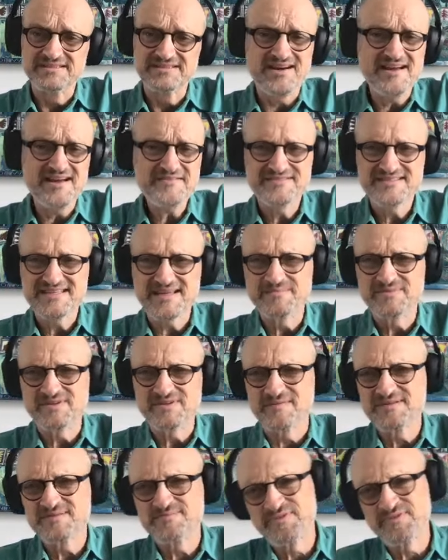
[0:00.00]
But life
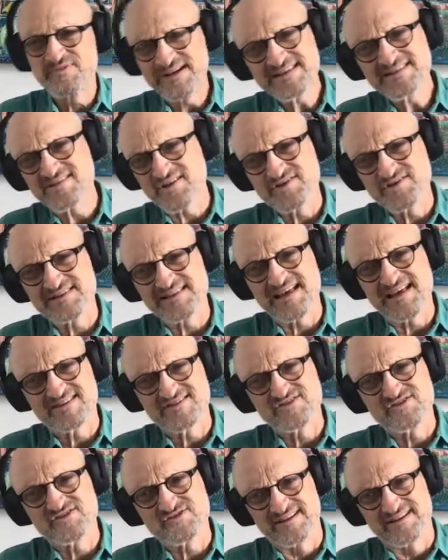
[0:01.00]
sometimes brings those
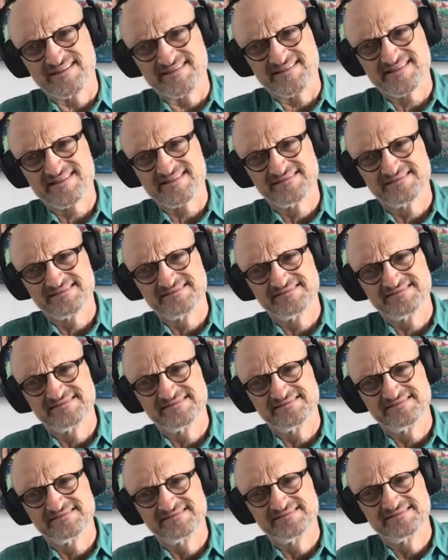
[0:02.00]
larger triggers,
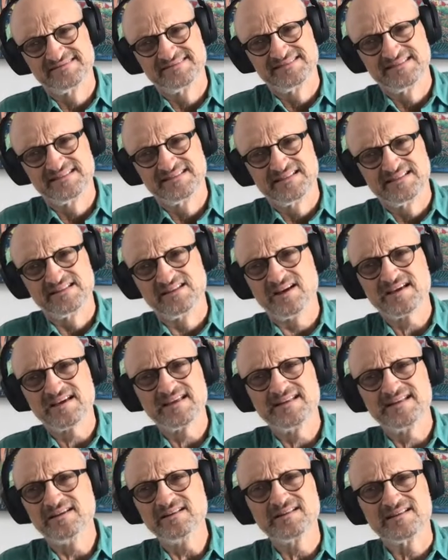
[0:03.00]

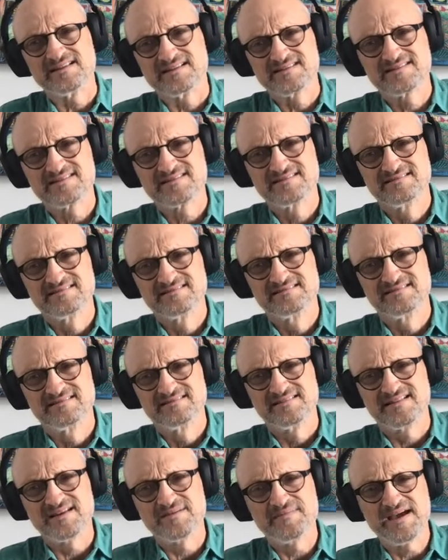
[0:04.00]
like an illness
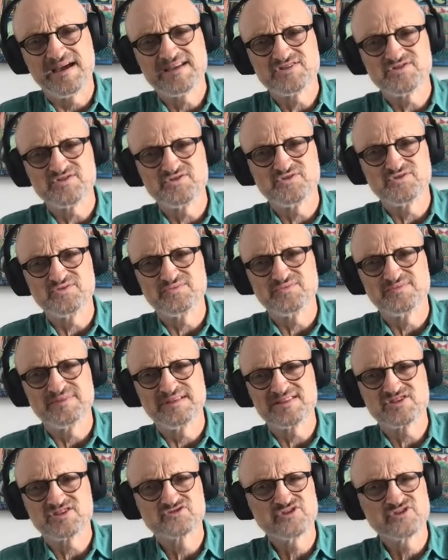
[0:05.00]
that makes
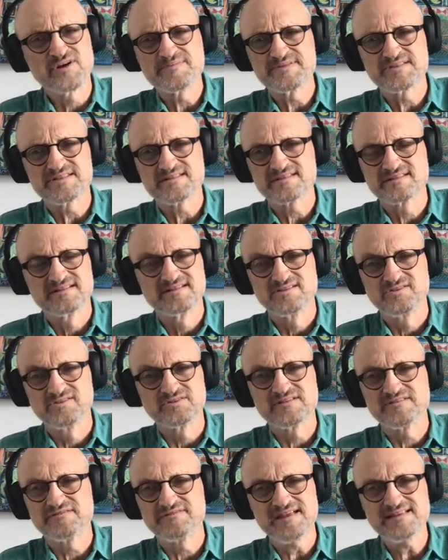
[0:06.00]
you, it strips
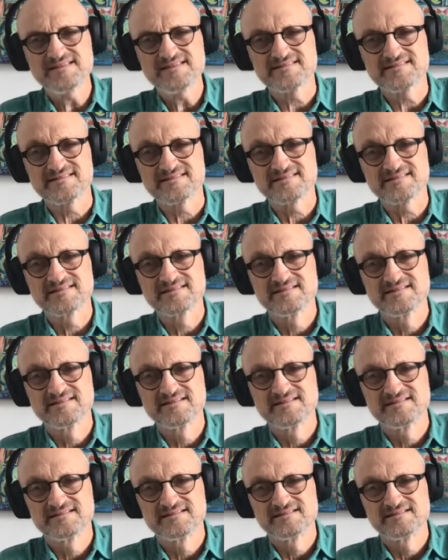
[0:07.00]
your defenses